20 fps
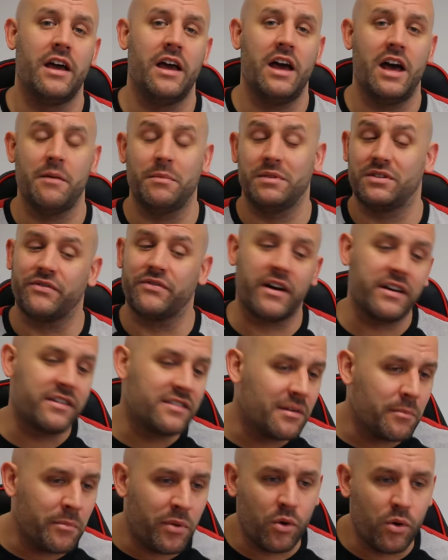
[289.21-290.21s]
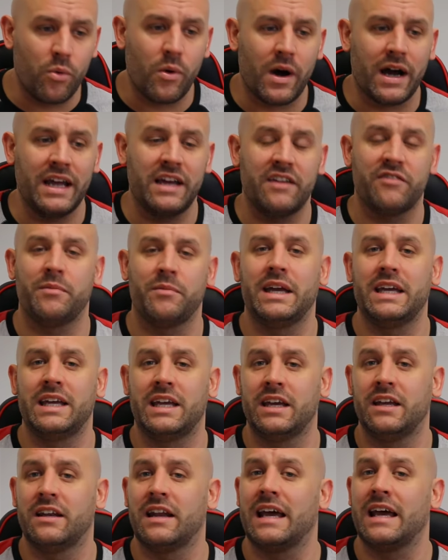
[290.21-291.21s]
It's a very simple way of
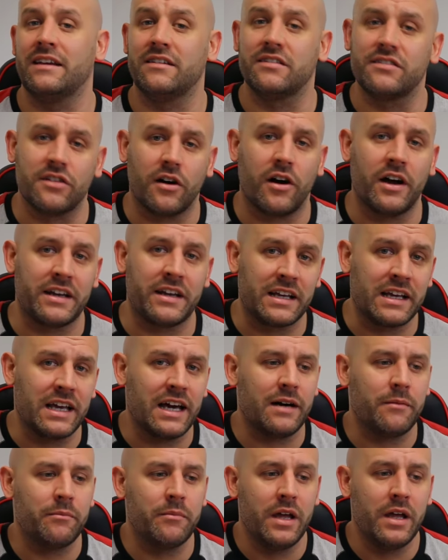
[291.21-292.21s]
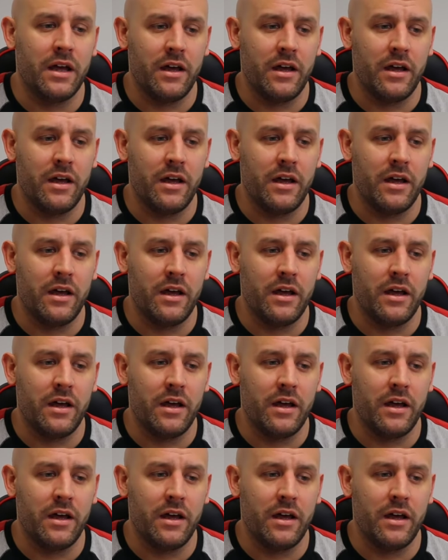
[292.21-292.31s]
making a side income.